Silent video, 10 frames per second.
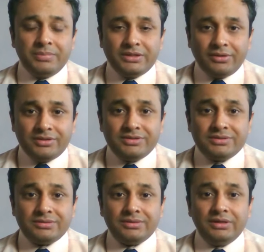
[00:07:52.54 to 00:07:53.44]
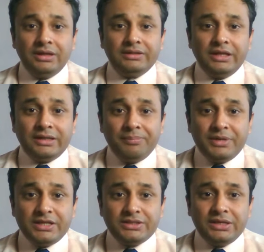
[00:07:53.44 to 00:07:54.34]
because the
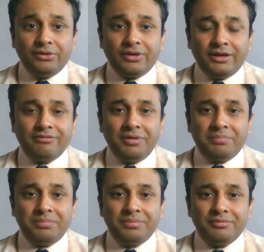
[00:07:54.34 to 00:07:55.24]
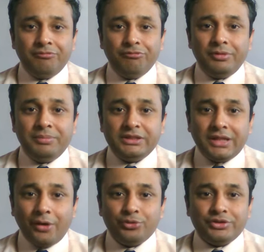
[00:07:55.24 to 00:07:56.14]
temptation to give up will be
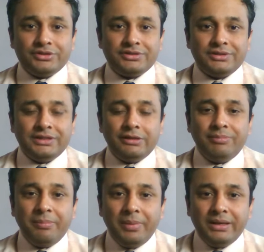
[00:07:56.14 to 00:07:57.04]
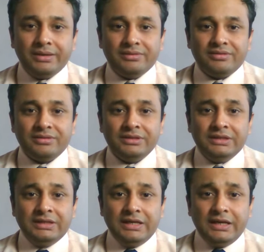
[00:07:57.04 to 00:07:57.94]
thousands, there'll be millions.
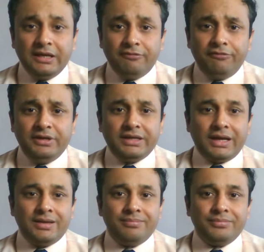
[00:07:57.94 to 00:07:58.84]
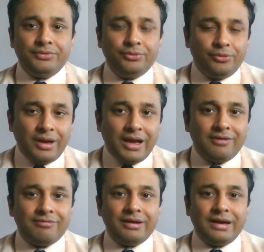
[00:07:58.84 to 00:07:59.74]
And every time you
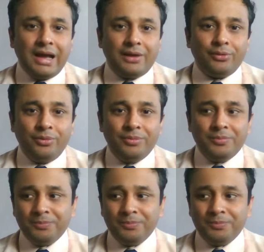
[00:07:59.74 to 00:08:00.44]
have an arrow